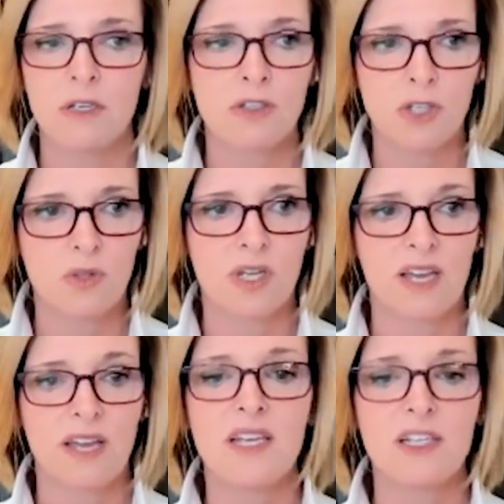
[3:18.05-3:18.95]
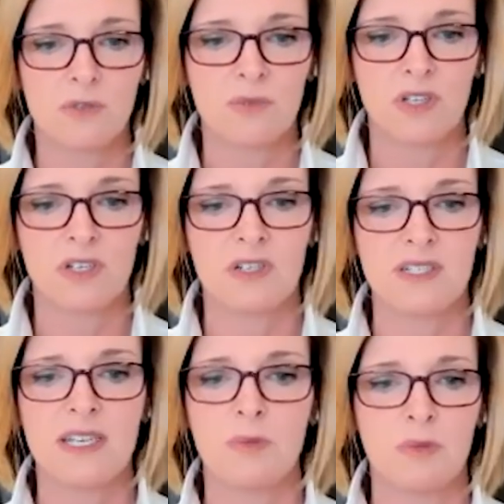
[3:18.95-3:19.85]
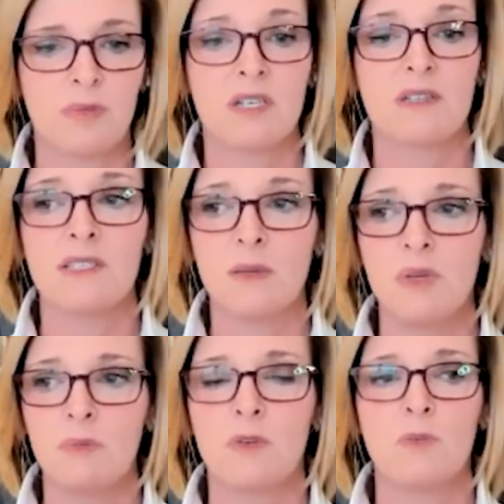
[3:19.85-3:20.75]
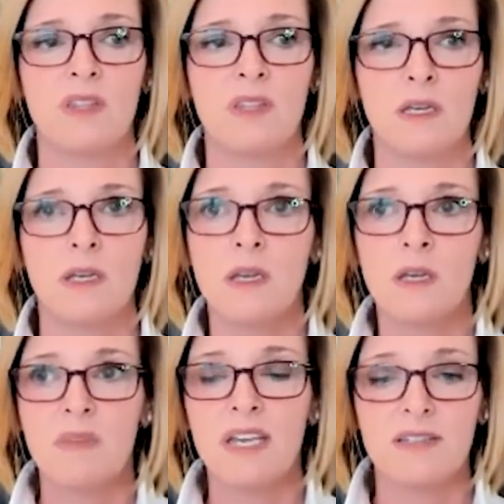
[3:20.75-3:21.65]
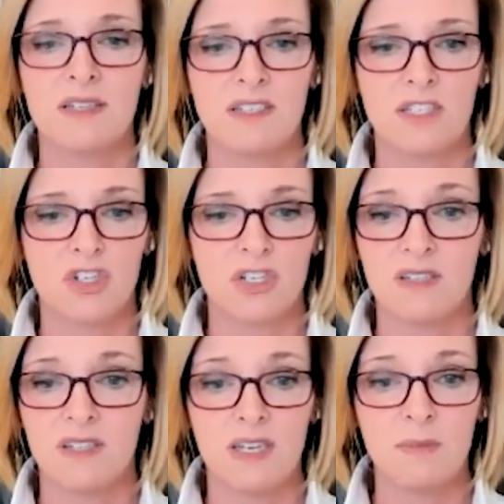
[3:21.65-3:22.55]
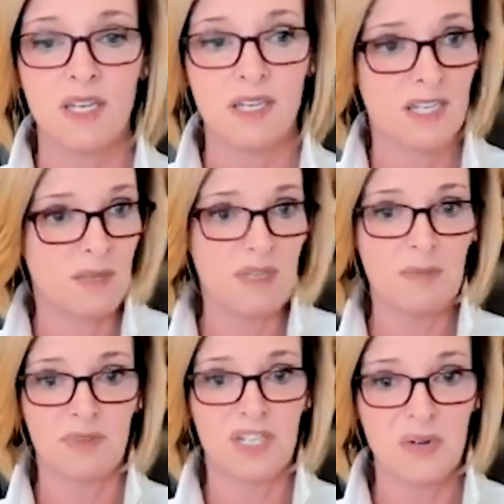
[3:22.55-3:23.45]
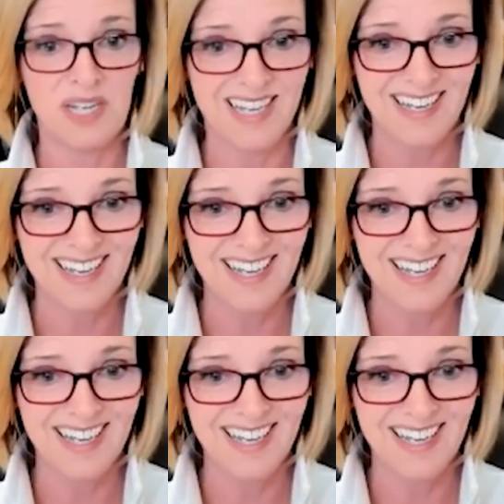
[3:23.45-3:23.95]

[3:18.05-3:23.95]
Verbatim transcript: And so like, I think it's a really good example because some people, when they make the decision and they commit, it can be pretty quick